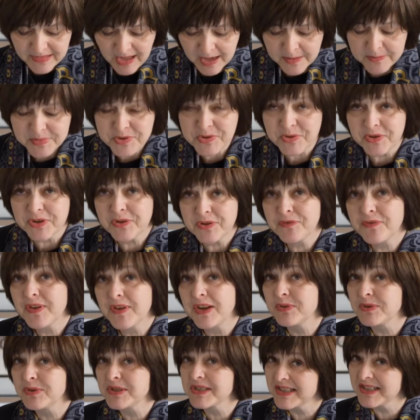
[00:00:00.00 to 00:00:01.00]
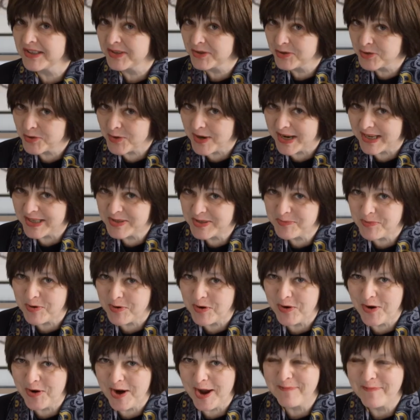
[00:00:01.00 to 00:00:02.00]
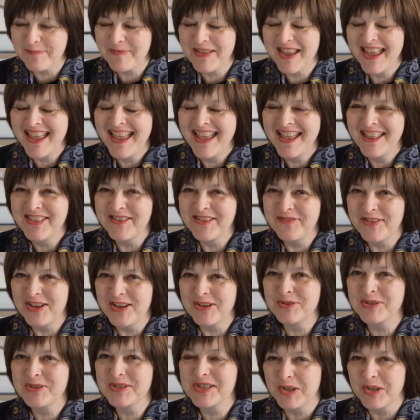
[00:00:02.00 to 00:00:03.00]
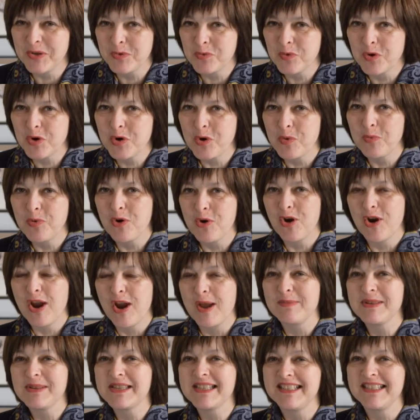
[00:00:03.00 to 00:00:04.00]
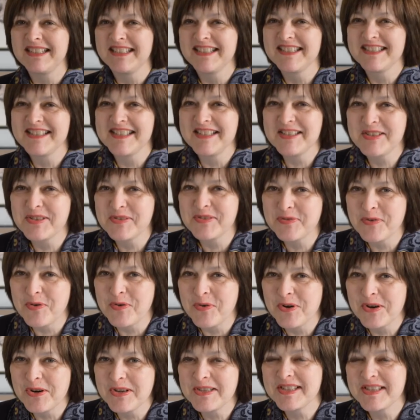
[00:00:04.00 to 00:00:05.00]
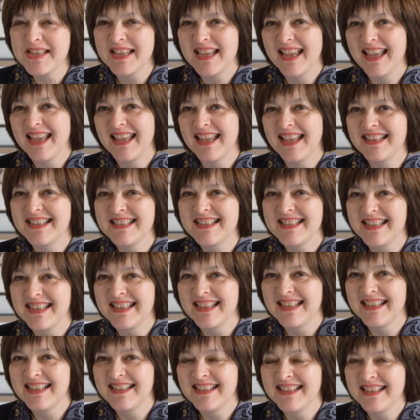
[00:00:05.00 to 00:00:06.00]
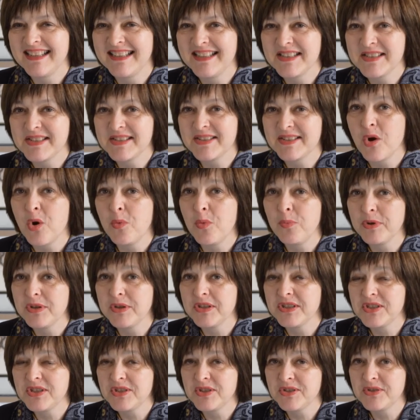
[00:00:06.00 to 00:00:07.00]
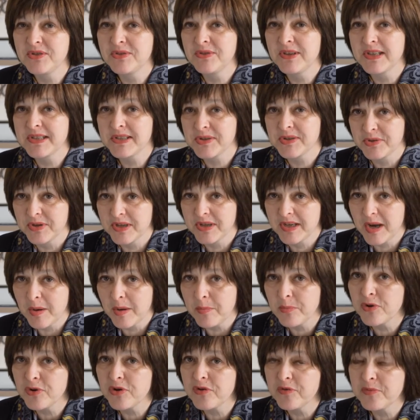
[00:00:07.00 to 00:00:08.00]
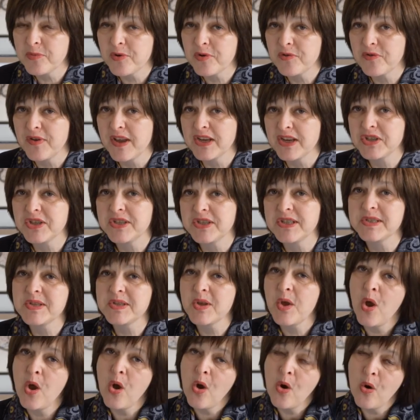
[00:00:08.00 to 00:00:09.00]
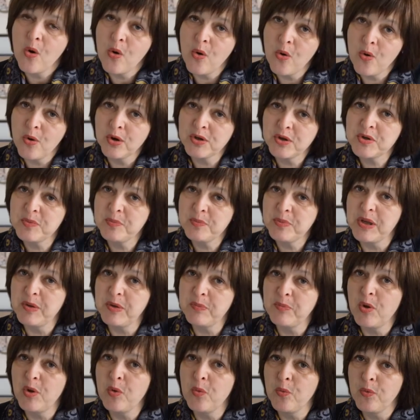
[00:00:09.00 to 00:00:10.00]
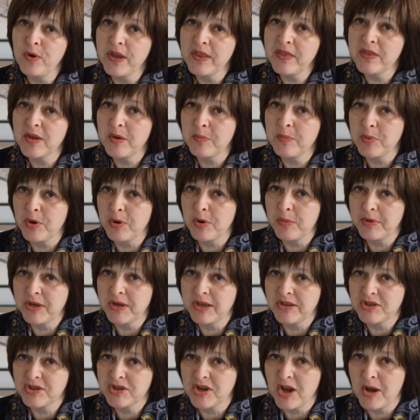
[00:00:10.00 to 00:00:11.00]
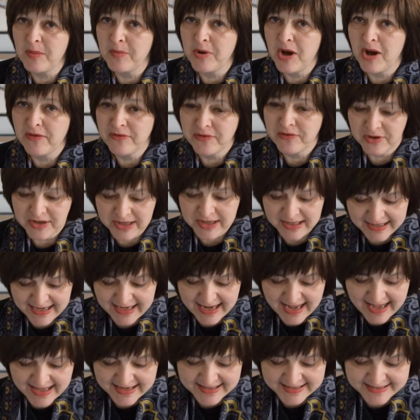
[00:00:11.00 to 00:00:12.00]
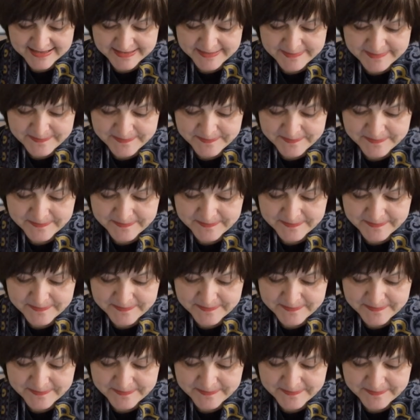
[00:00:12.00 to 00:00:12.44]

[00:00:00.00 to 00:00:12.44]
I'm sorry, the Federal Skilled Trades Program. The Federal Skilled Worker Program still exists, of course, and uh, is open to a certain number of professions or to people with a permanent job offer in Canada.